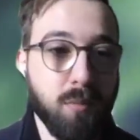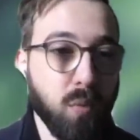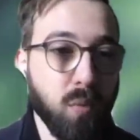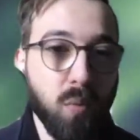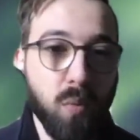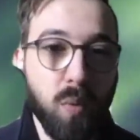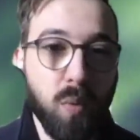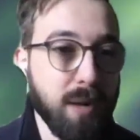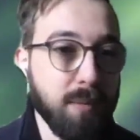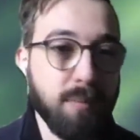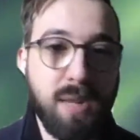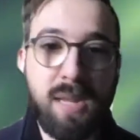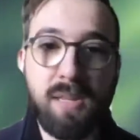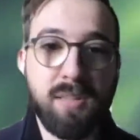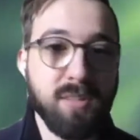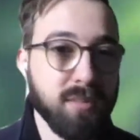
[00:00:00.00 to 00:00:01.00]
what it
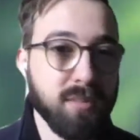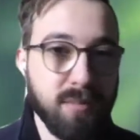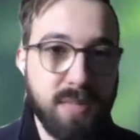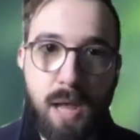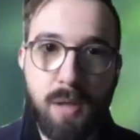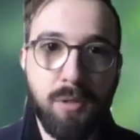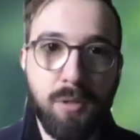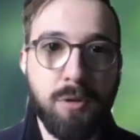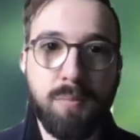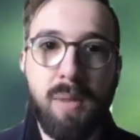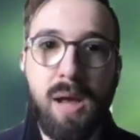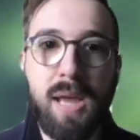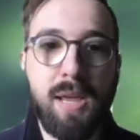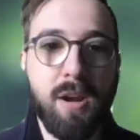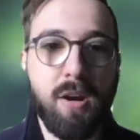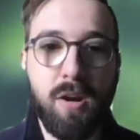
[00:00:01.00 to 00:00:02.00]
means. Download
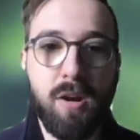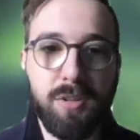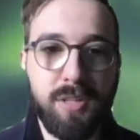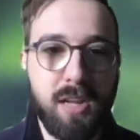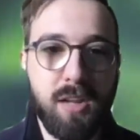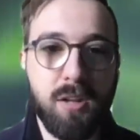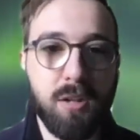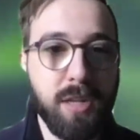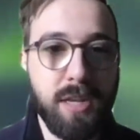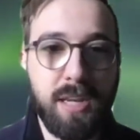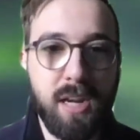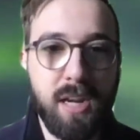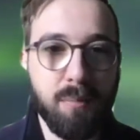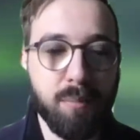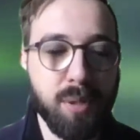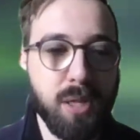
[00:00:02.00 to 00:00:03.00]
Maiar. I'll link it
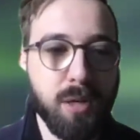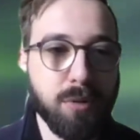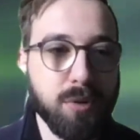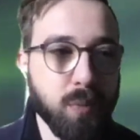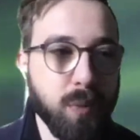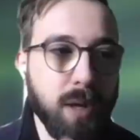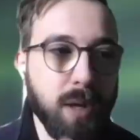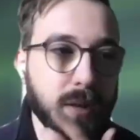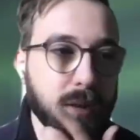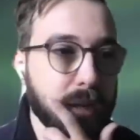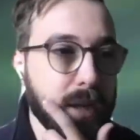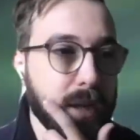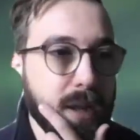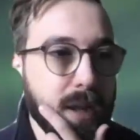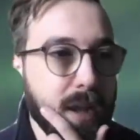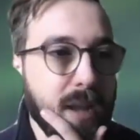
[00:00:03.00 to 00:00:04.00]
up below as well.
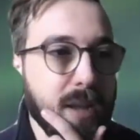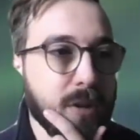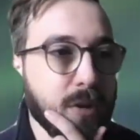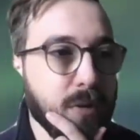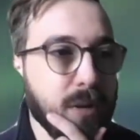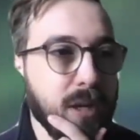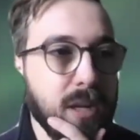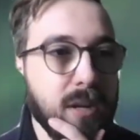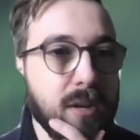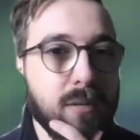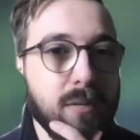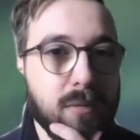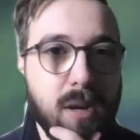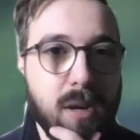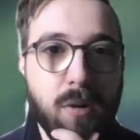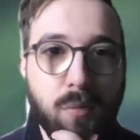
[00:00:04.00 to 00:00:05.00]
And you can,
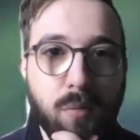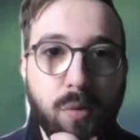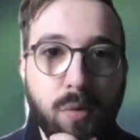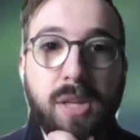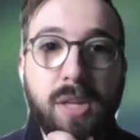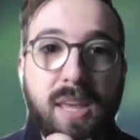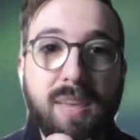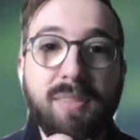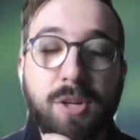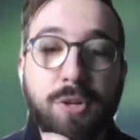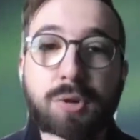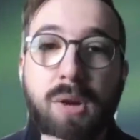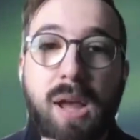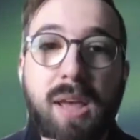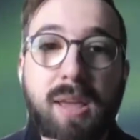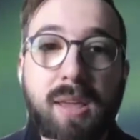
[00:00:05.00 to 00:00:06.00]
you know, really give it a
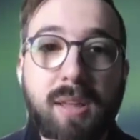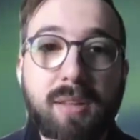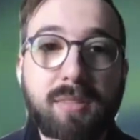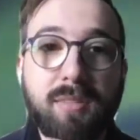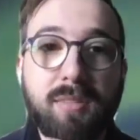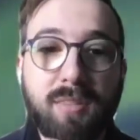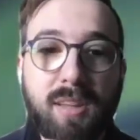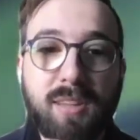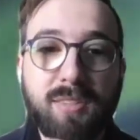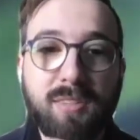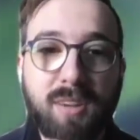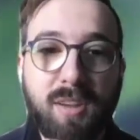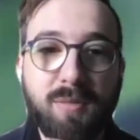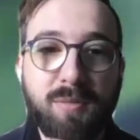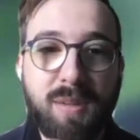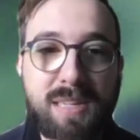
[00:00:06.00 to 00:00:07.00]
try. It's
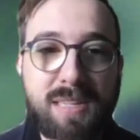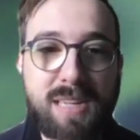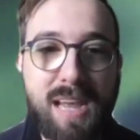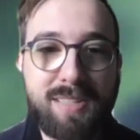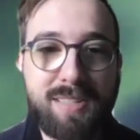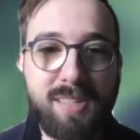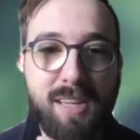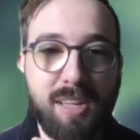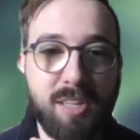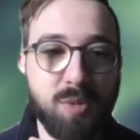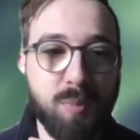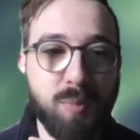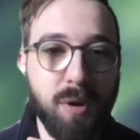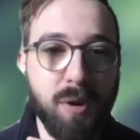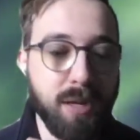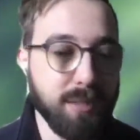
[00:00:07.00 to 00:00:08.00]
a fantastic
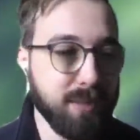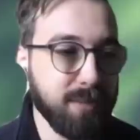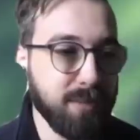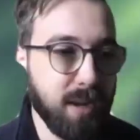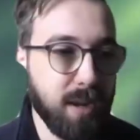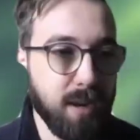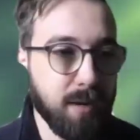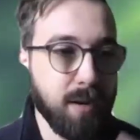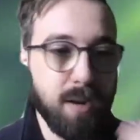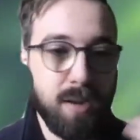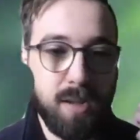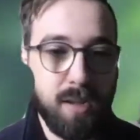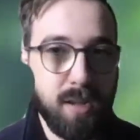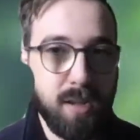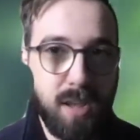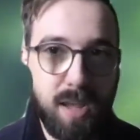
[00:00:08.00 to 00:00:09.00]
experience. And
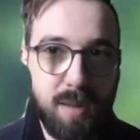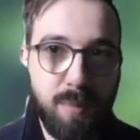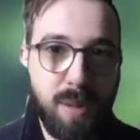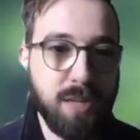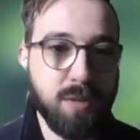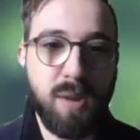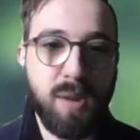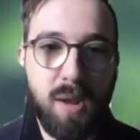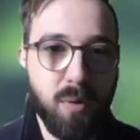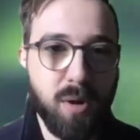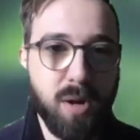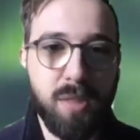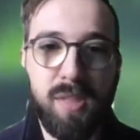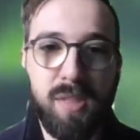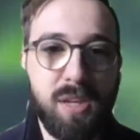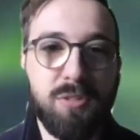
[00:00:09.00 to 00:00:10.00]
Benjamin, I want to
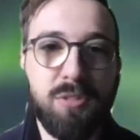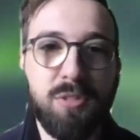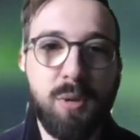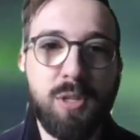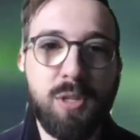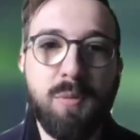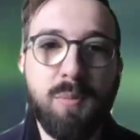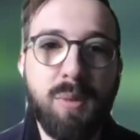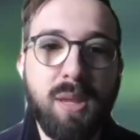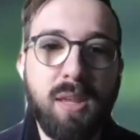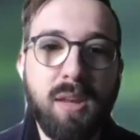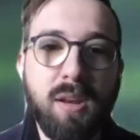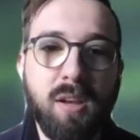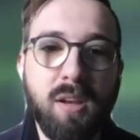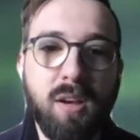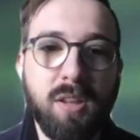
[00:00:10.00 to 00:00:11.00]
thank you so much for being
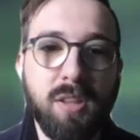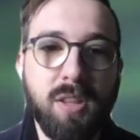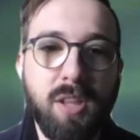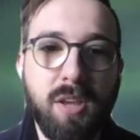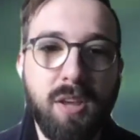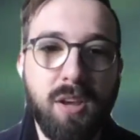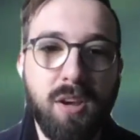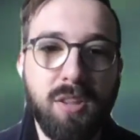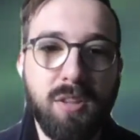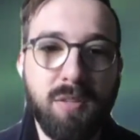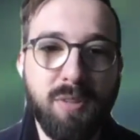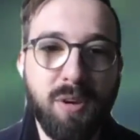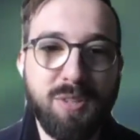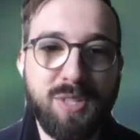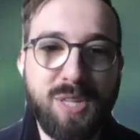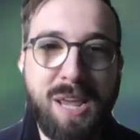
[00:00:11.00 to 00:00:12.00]
on the
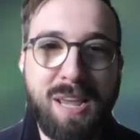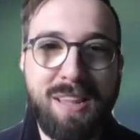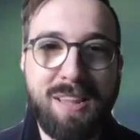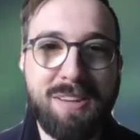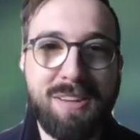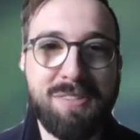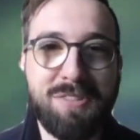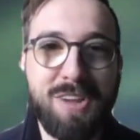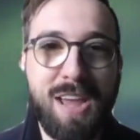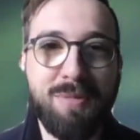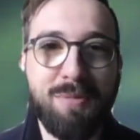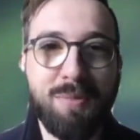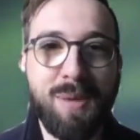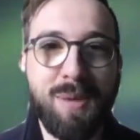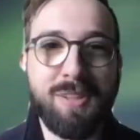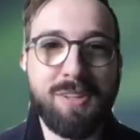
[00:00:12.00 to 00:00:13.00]
phone today and chatting
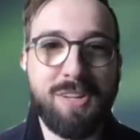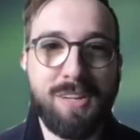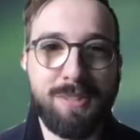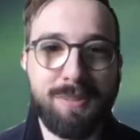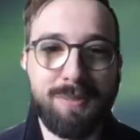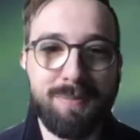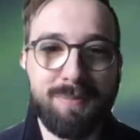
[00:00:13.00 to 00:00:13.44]
with me on the channel.